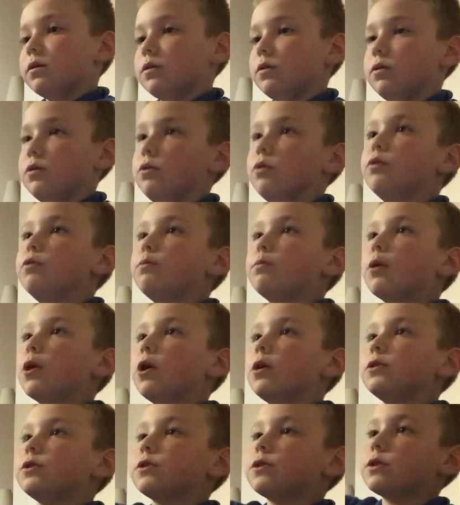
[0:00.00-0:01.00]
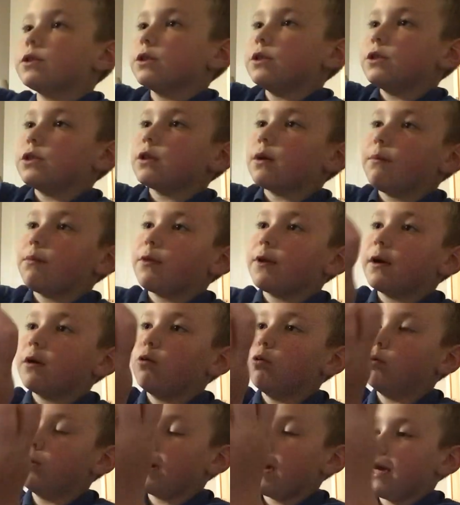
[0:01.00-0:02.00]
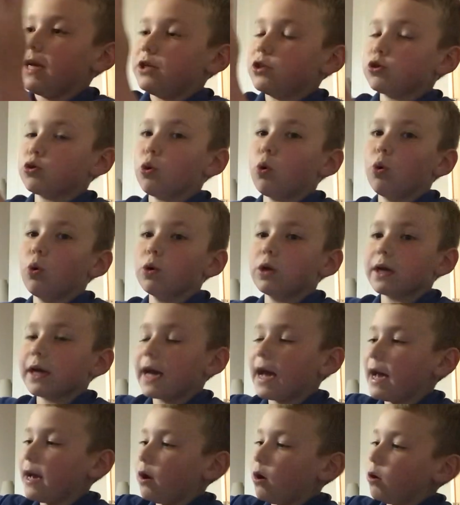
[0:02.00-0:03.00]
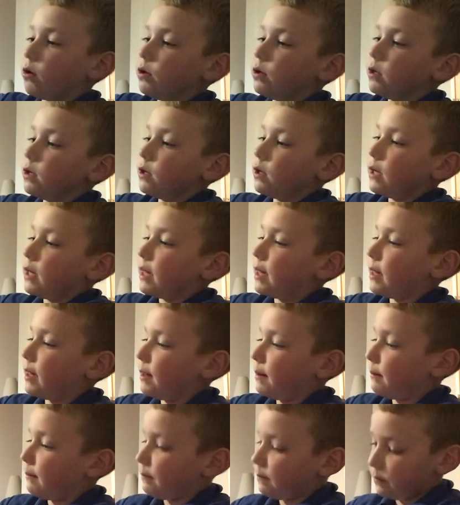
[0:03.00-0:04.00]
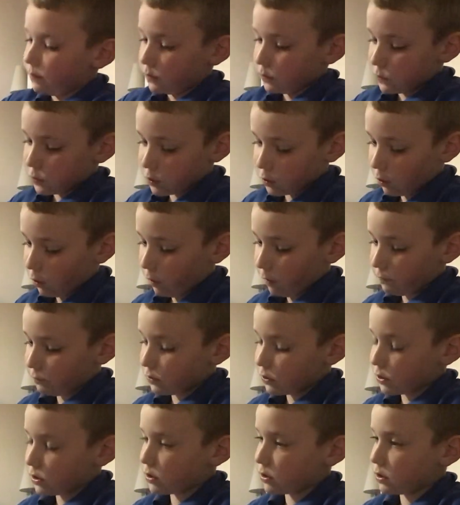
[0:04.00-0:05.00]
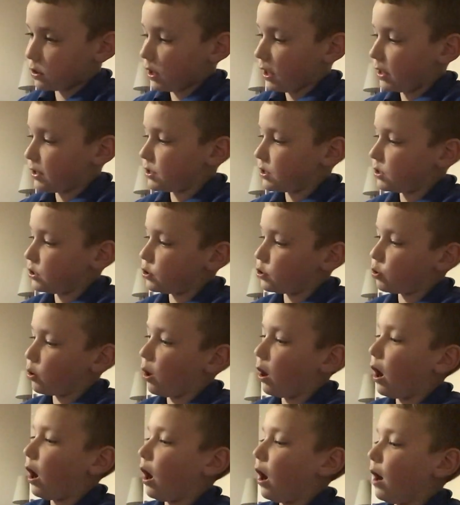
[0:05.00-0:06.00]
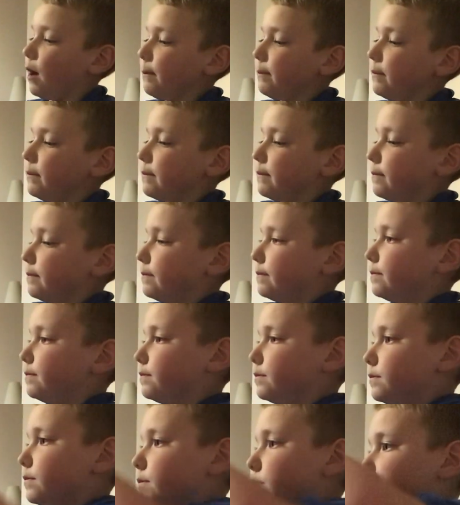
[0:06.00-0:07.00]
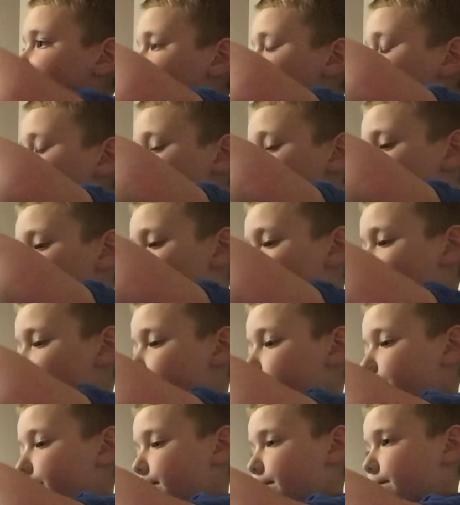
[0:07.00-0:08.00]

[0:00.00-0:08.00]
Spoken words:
you put something called a tourniquet on. It sort of tightens your arm to